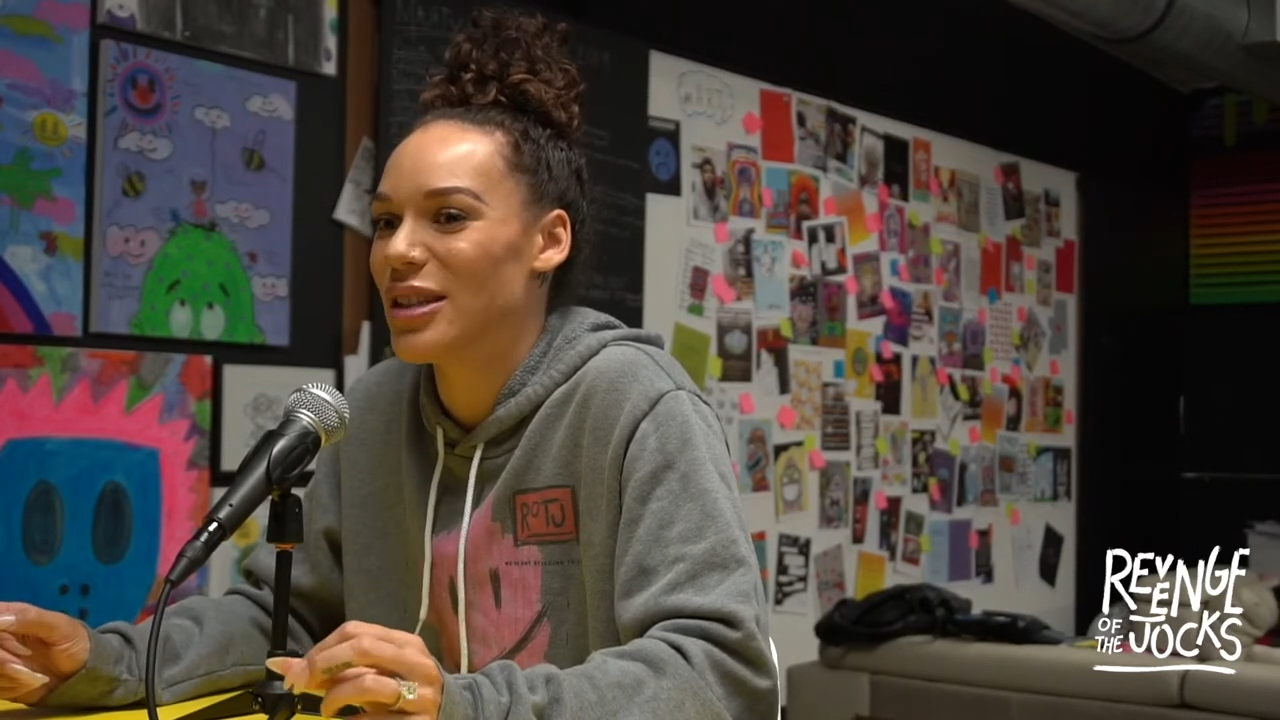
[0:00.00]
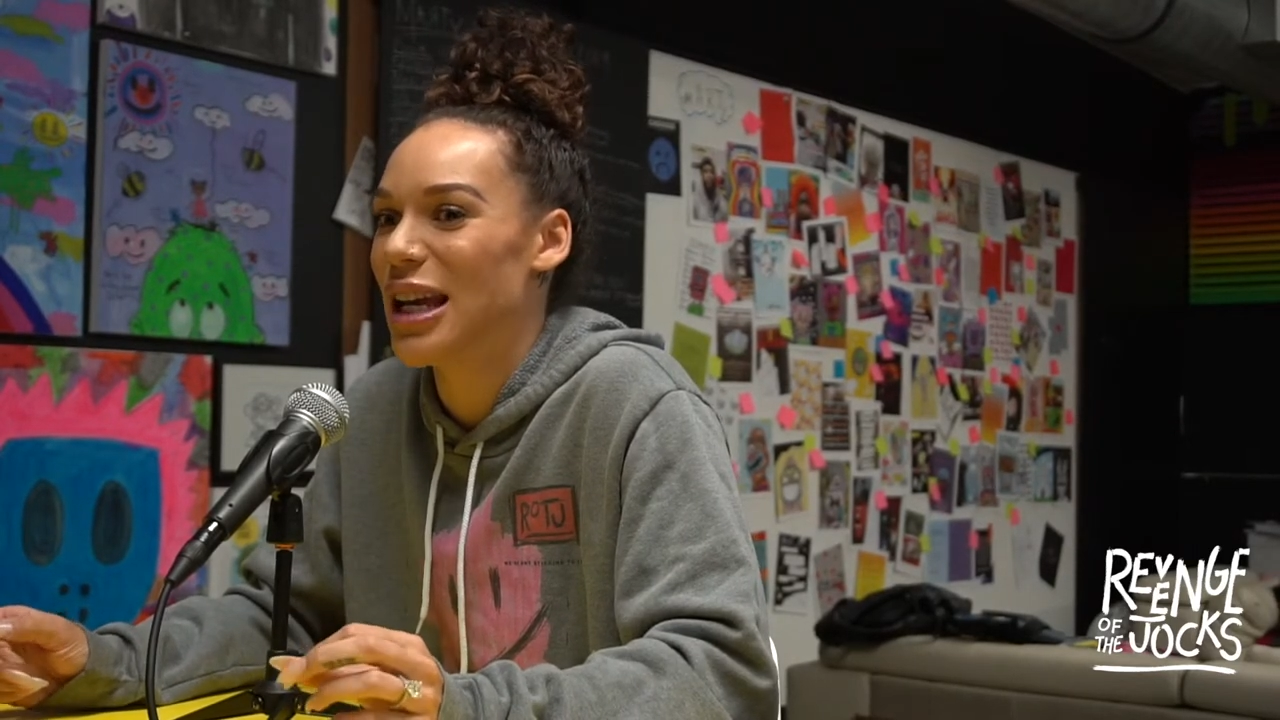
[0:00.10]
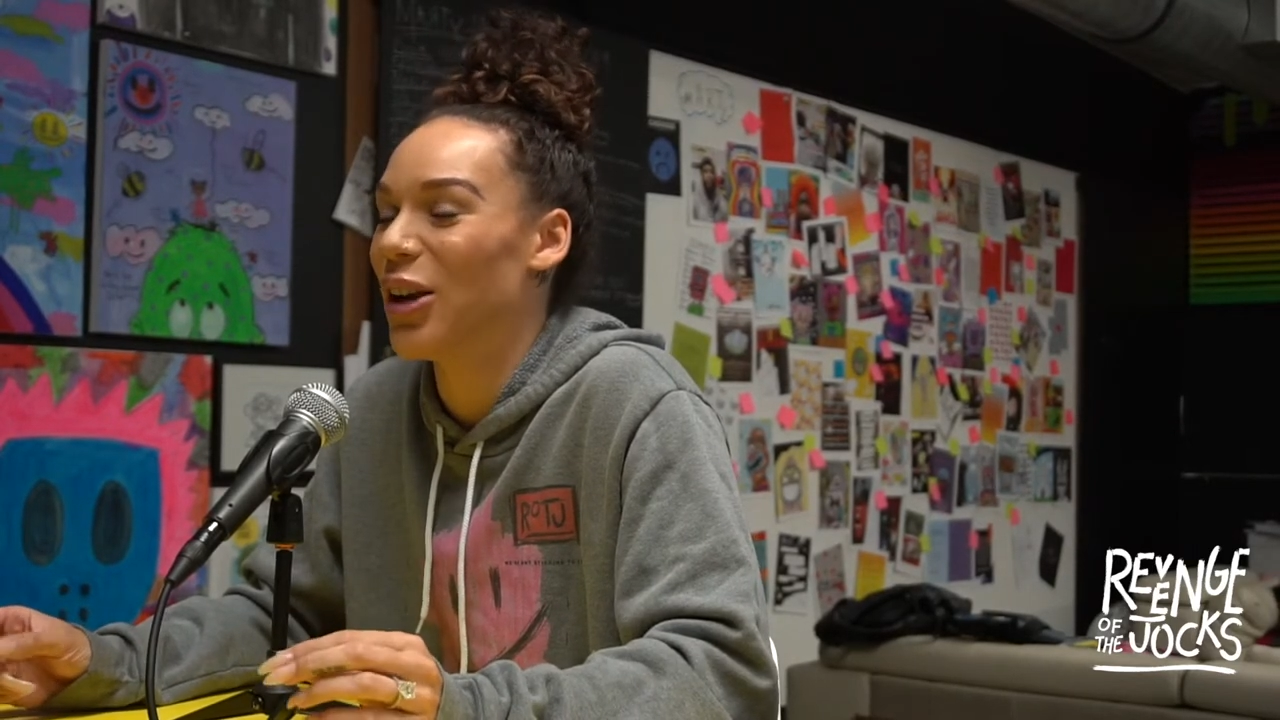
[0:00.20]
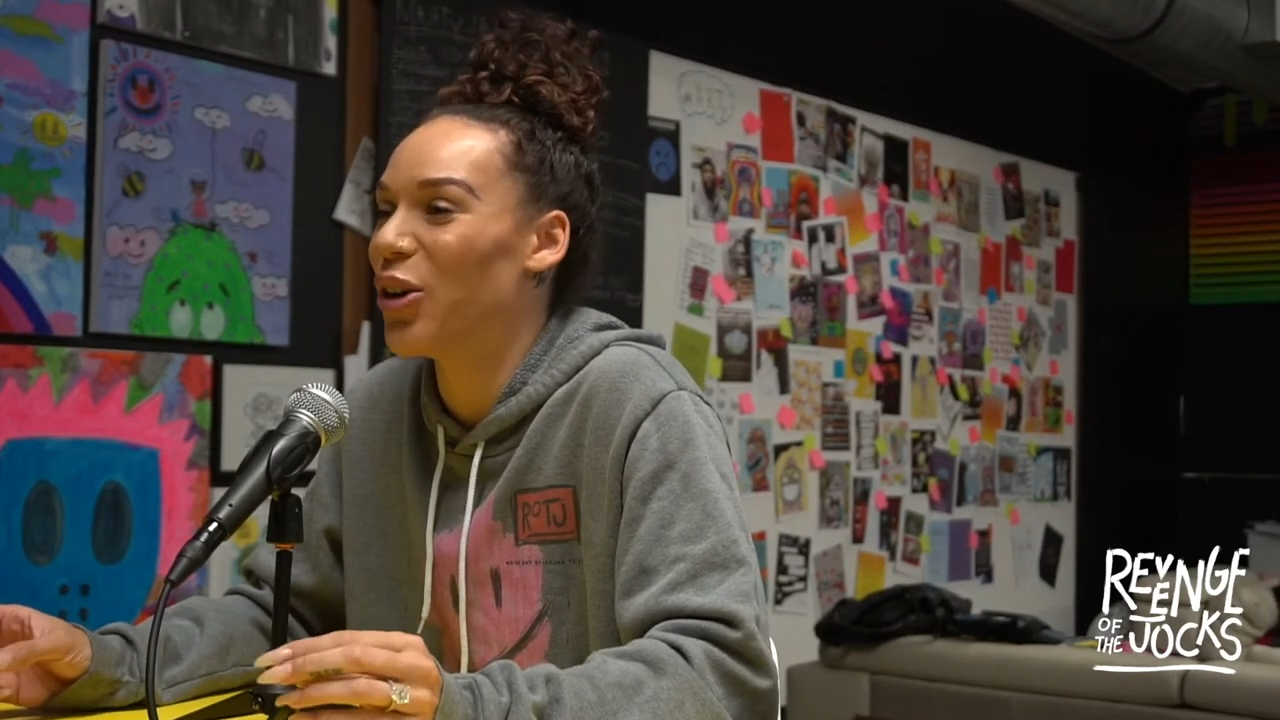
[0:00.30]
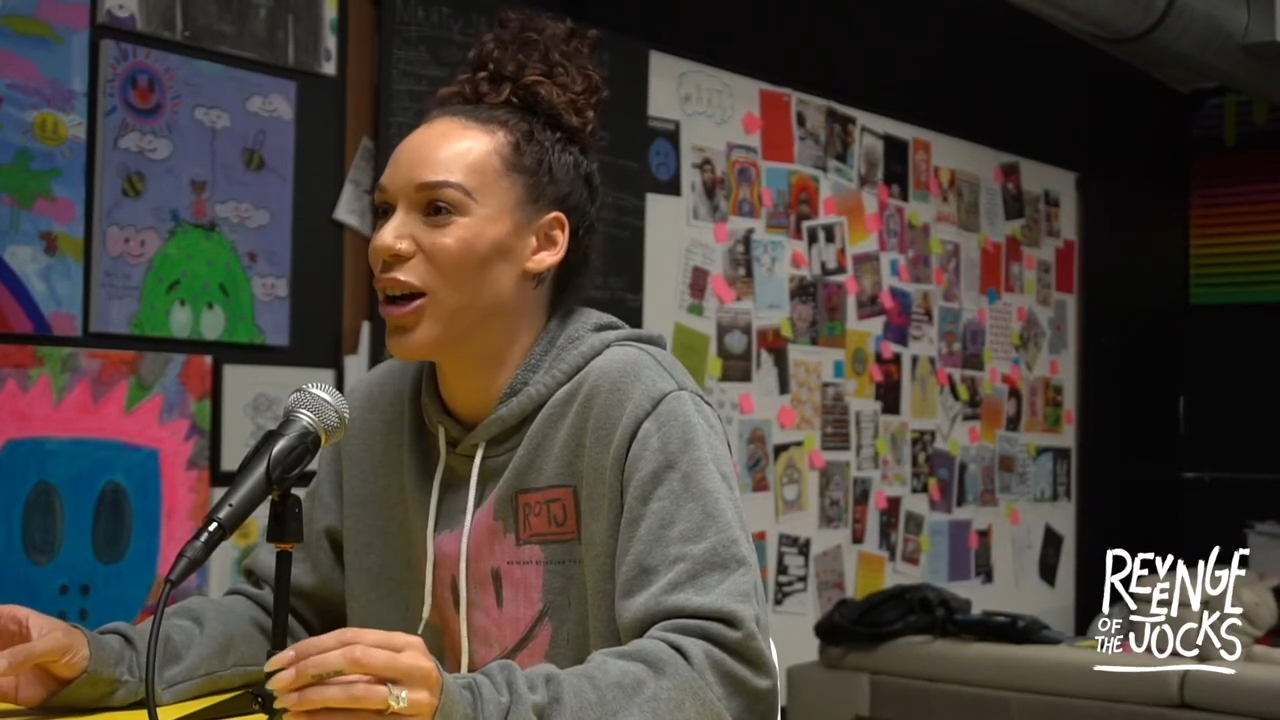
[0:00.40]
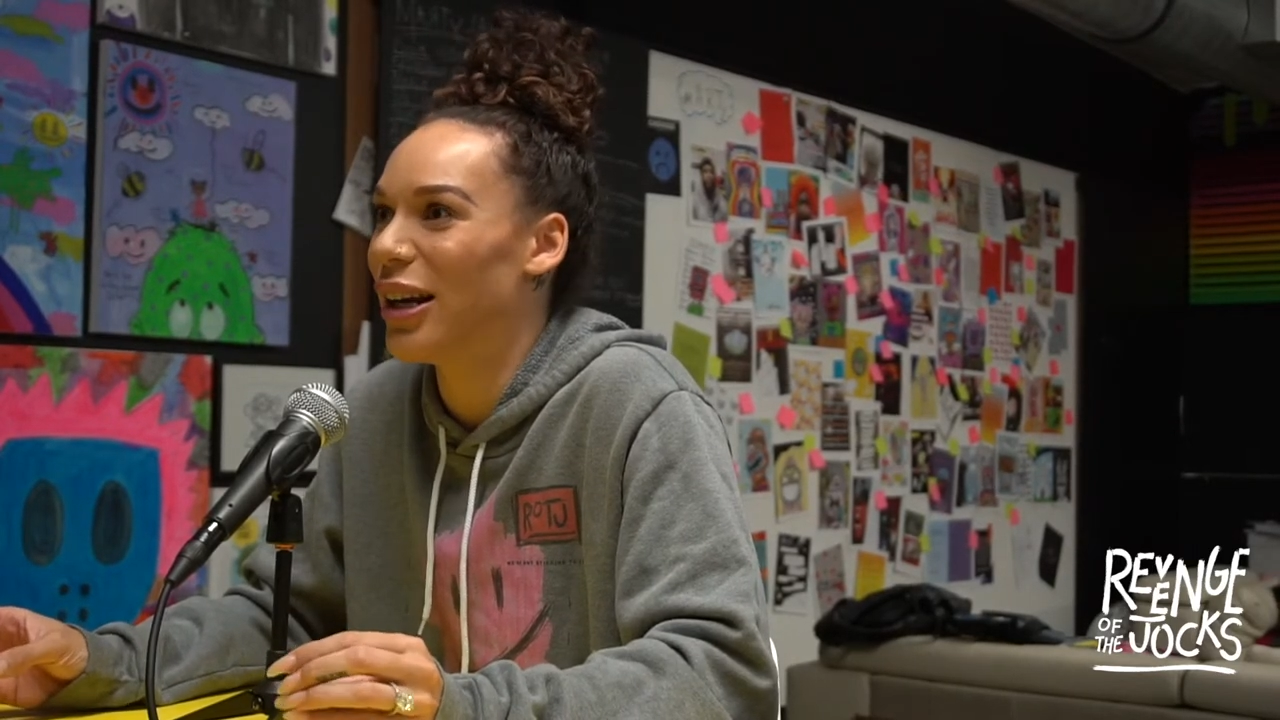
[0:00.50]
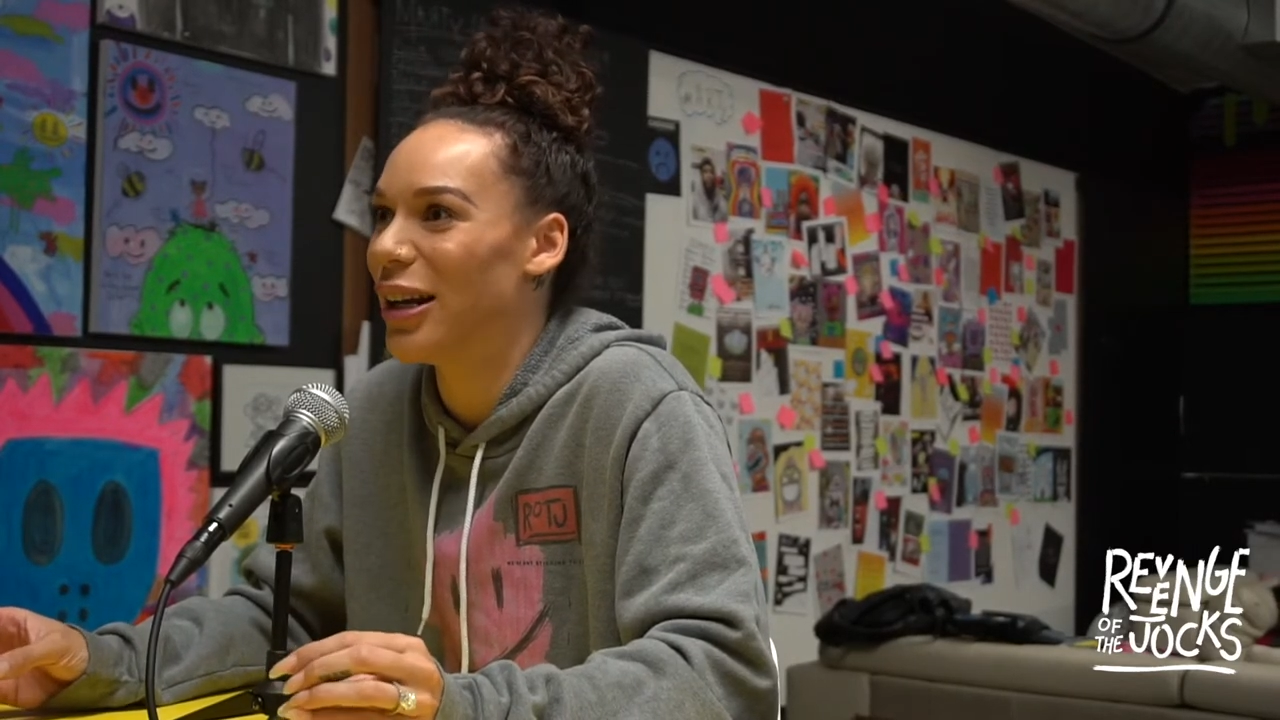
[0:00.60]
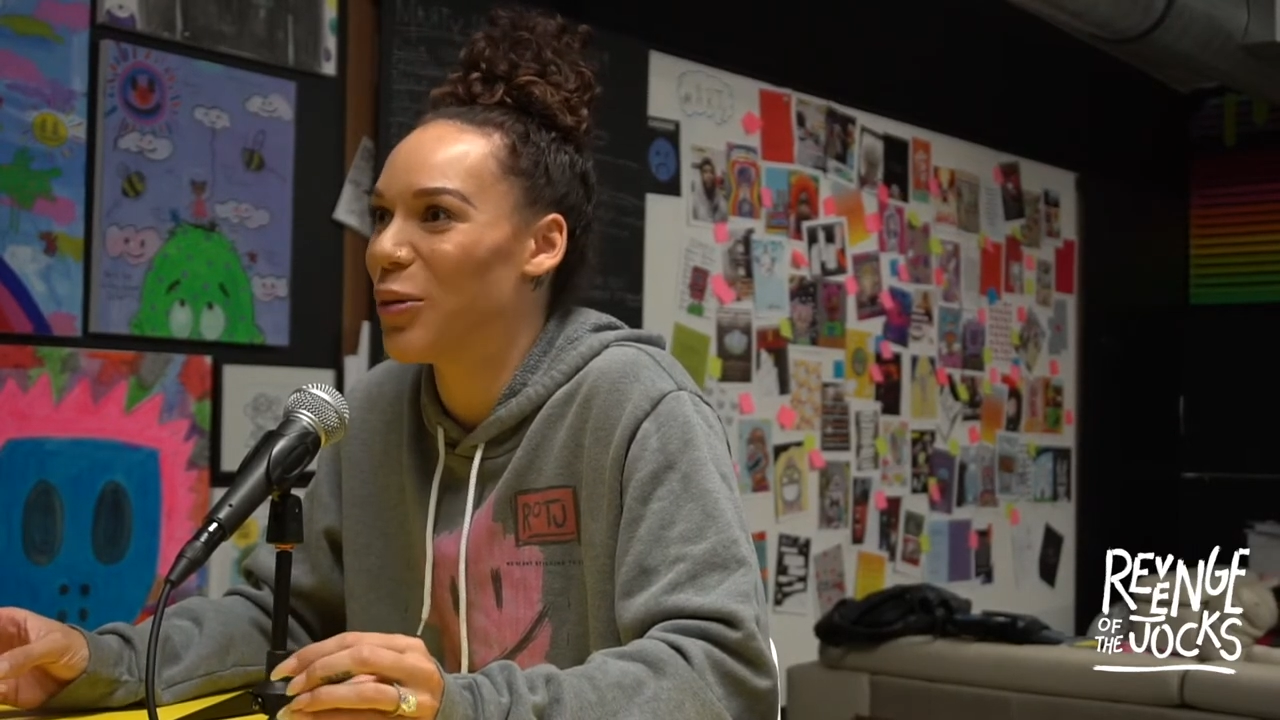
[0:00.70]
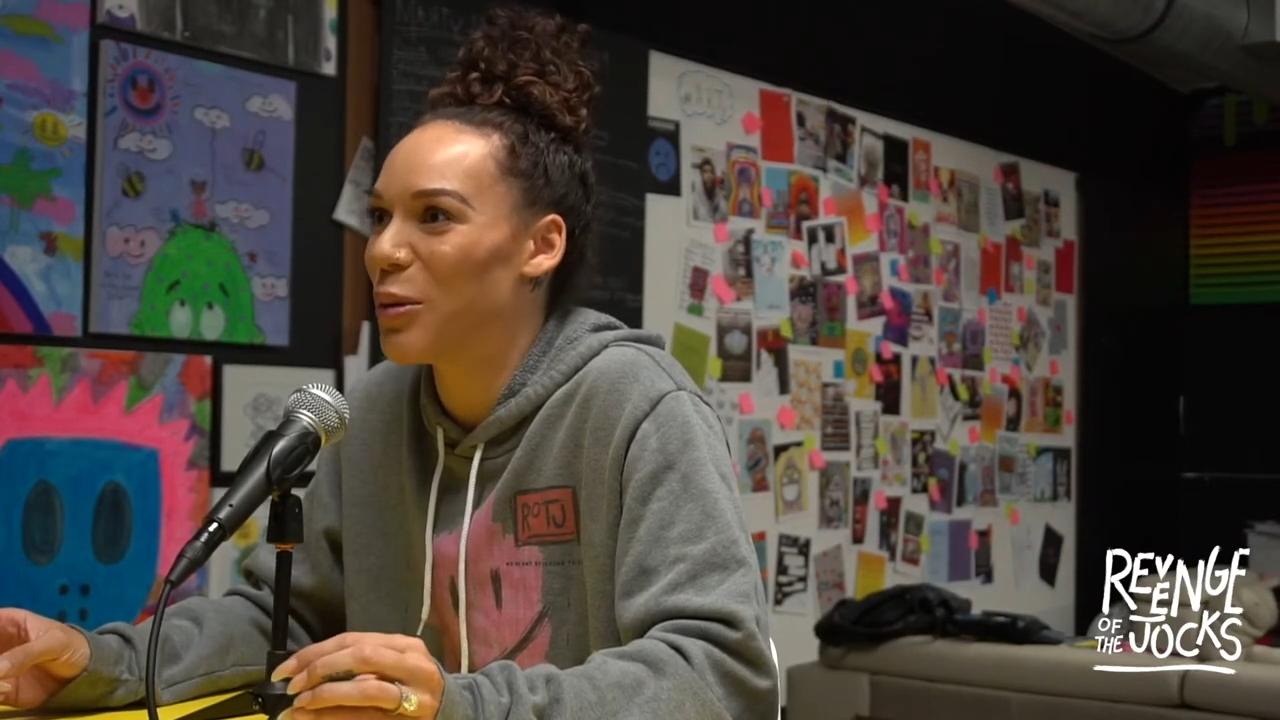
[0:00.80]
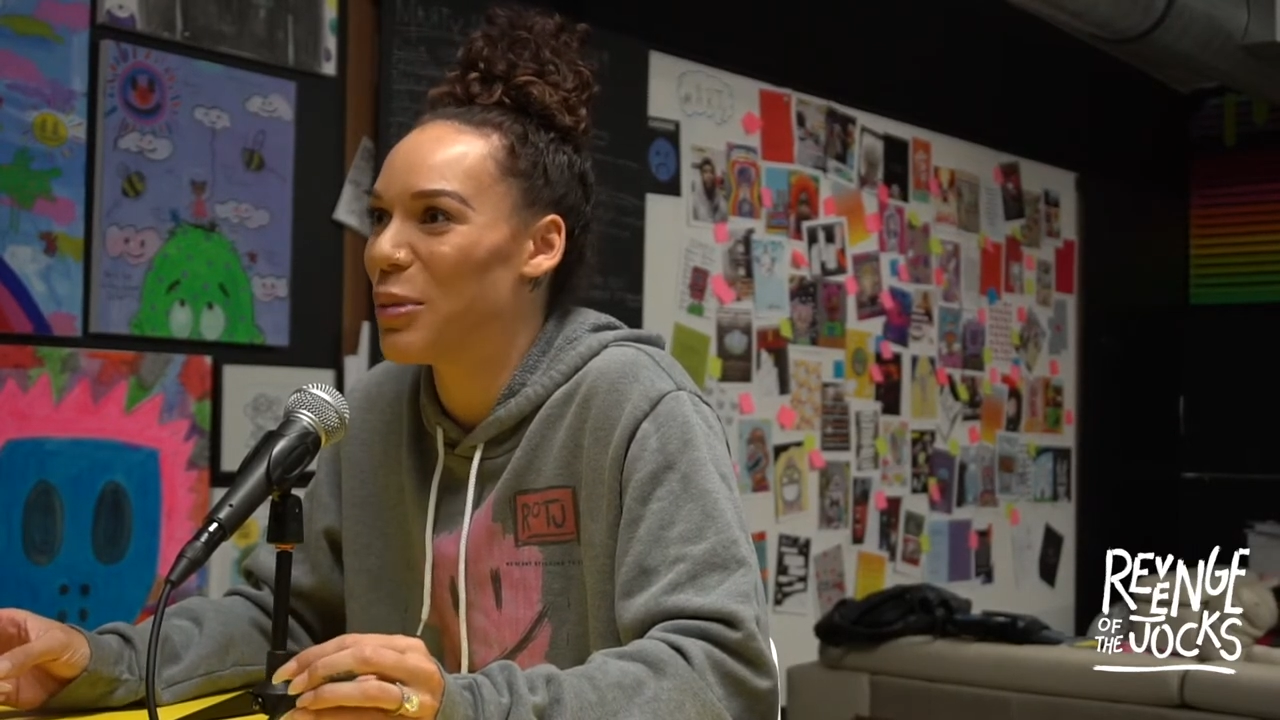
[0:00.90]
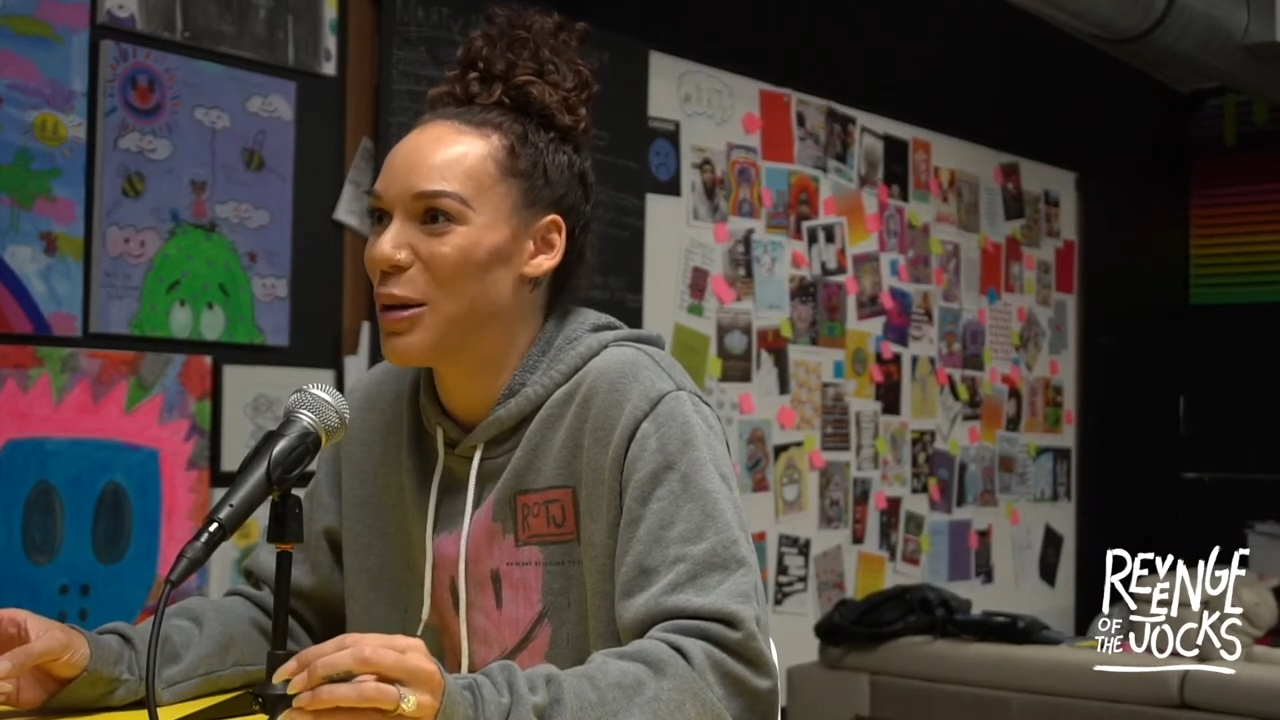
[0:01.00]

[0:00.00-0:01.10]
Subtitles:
denigrating when